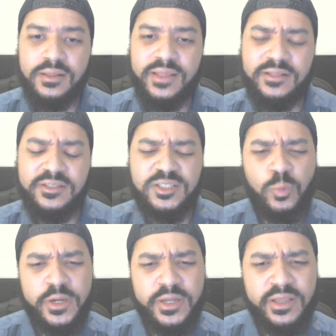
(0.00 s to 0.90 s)
like this
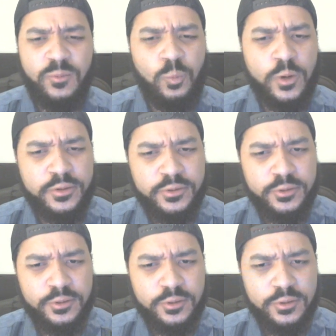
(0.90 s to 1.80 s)
one-hit
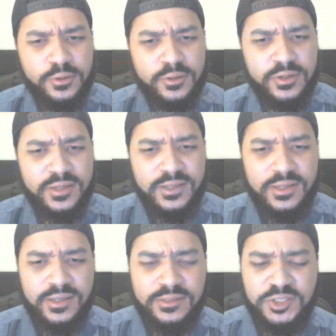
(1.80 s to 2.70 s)
wonder
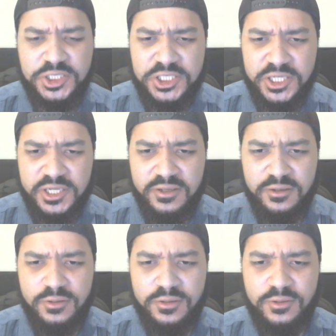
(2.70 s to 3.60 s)
chick
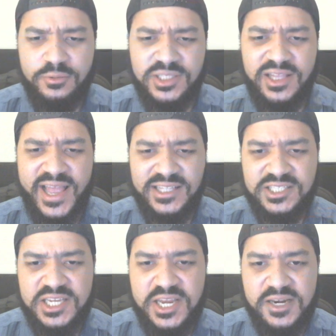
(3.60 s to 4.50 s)
who's a
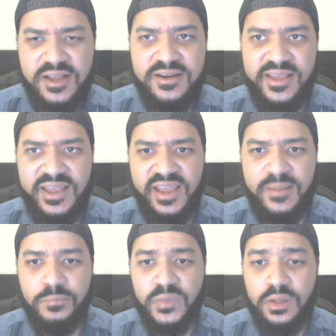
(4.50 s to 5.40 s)
Latina
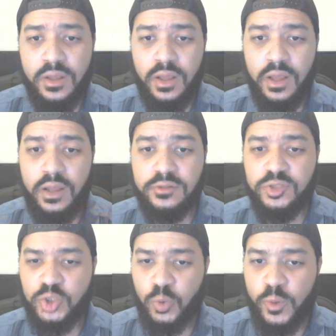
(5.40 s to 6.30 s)
named
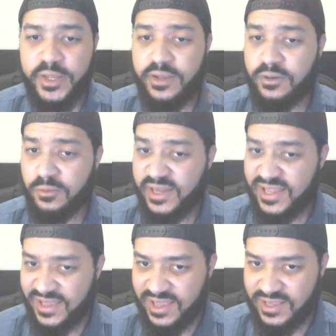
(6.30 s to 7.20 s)
Joy
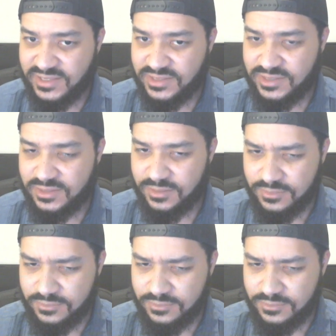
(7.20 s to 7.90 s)
Enriquez.